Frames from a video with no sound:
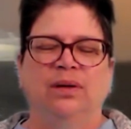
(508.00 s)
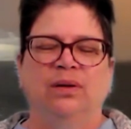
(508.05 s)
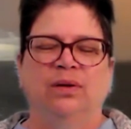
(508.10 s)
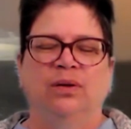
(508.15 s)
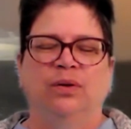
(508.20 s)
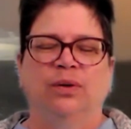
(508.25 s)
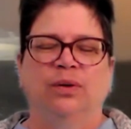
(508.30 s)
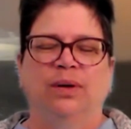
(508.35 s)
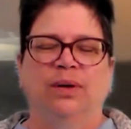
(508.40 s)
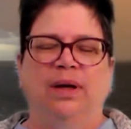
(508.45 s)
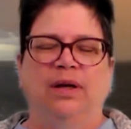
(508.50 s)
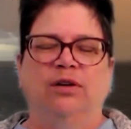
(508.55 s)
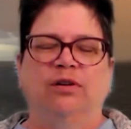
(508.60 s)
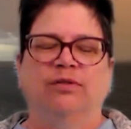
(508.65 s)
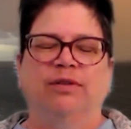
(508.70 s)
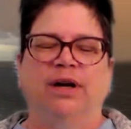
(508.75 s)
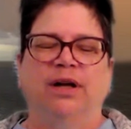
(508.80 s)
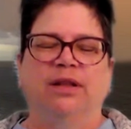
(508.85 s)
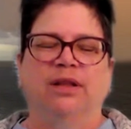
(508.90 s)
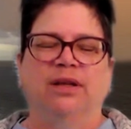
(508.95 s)
Creator of
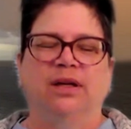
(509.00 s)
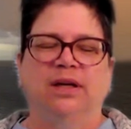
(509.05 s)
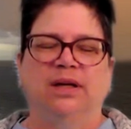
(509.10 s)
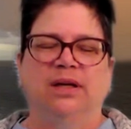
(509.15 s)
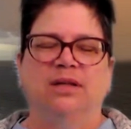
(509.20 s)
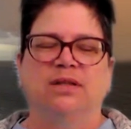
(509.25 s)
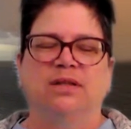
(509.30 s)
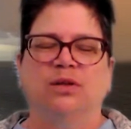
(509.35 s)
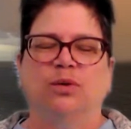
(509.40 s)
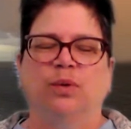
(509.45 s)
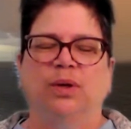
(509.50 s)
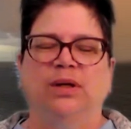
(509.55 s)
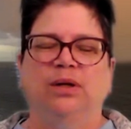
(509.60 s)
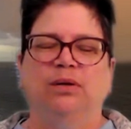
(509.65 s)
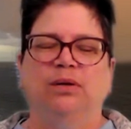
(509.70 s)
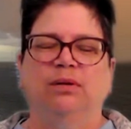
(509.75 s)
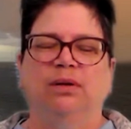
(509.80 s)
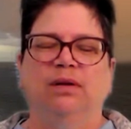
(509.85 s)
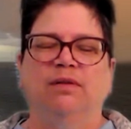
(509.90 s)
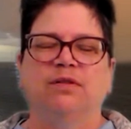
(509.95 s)
all that is, the one
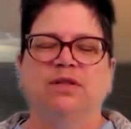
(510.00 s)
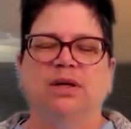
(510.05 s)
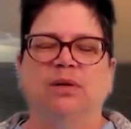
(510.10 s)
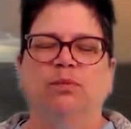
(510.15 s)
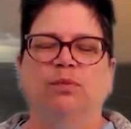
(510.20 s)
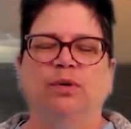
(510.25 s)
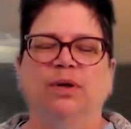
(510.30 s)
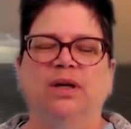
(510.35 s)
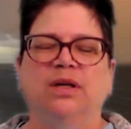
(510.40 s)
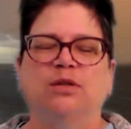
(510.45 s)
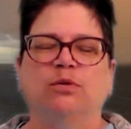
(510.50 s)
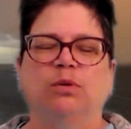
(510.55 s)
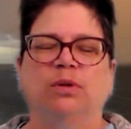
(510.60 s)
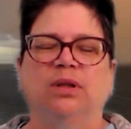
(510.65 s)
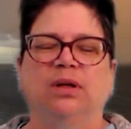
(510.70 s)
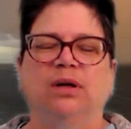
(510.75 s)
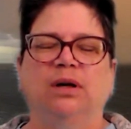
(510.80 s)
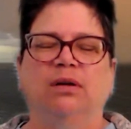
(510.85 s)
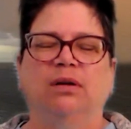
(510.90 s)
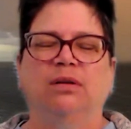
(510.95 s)
who lives and breathes
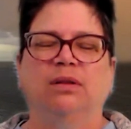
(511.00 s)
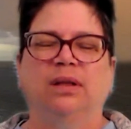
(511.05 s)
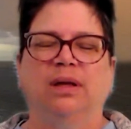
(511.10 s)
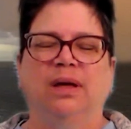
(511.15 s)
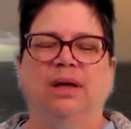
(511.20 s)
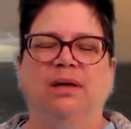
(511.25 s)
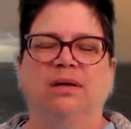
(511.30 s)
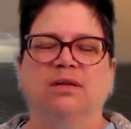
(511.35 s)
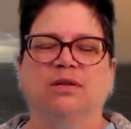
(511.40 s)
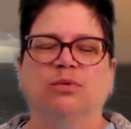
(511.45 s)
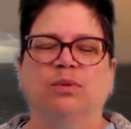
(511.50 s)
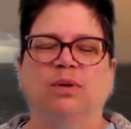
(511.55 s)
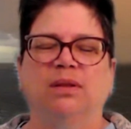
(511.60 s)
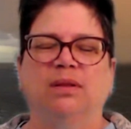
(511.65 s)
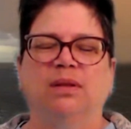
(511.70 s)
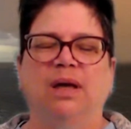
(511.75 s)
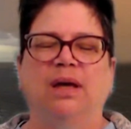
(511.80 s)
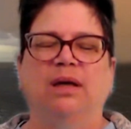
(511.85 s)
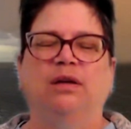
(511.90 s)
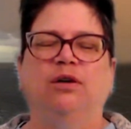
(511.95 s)
within all things, we
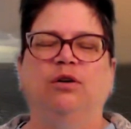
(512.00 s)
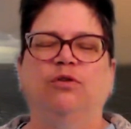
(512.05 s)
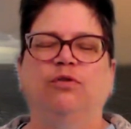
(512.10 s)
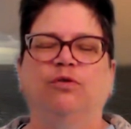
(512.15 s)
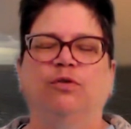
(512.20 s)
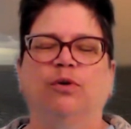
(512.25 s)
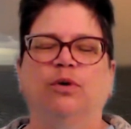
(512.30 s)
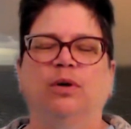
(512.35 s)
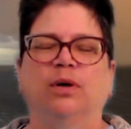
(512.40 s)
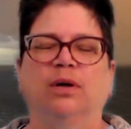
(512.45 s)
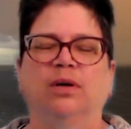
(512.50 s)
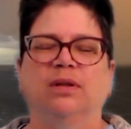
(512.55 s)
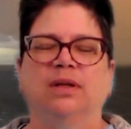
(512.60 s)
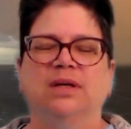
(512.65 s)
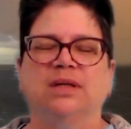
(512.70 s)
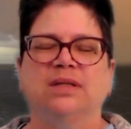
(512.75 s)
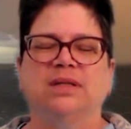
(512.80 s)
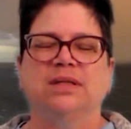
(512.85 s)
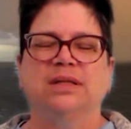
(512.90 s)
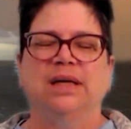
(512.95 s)
thank you for
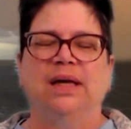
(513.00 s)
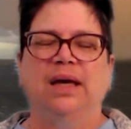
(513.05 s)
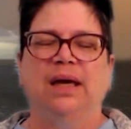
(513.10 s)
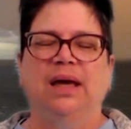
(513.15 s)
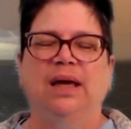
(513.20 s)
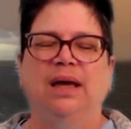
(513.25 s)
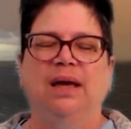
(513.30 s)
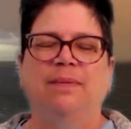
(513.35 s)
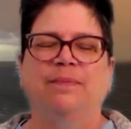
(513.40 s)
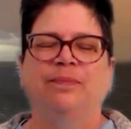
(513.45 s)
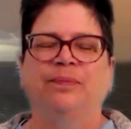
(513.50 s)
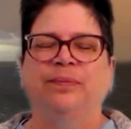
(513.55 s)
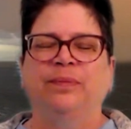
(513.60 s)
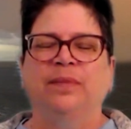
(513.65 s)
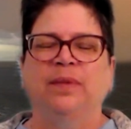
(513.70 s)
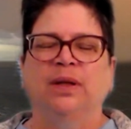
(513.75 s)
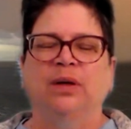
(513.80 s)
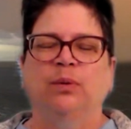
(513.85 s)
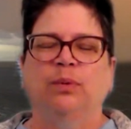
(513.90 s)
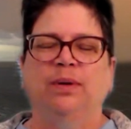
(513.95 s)
this day.
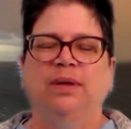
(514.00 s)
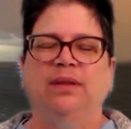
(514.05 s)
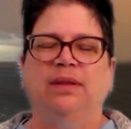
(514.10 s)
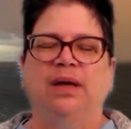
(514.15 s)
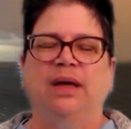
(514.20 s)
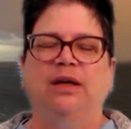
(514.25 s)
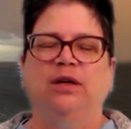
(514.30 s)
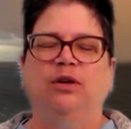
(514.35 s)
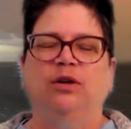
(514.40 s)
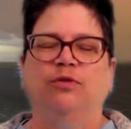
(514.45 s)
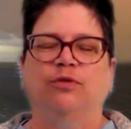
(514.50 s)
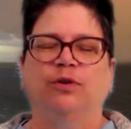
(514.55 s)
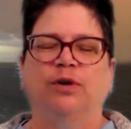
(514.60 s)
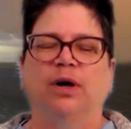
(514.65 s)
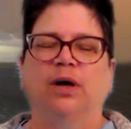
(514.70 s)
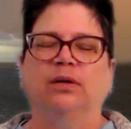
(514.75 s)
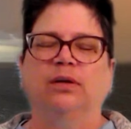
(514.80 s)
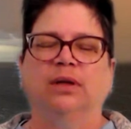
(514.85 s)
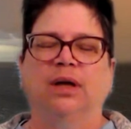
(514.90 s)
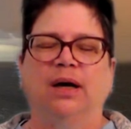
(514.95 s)
We thank you for
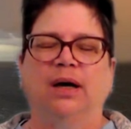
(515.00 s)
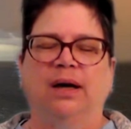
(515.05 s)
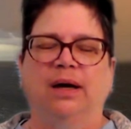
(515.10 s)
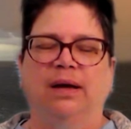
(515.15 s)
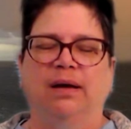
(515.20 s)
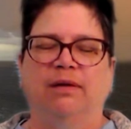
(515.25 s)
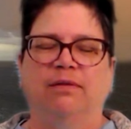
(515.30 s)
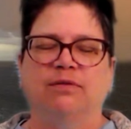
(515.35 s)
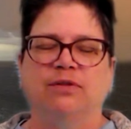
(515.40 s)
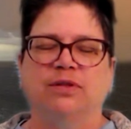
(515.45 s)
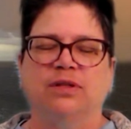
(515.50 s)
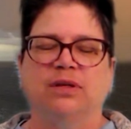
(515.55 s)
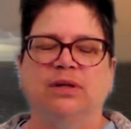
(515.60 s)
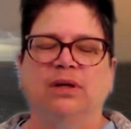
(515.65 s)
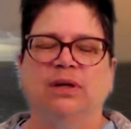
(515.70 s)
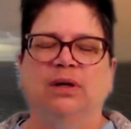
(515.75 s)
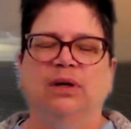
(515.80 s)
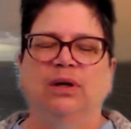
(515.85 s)
our lives.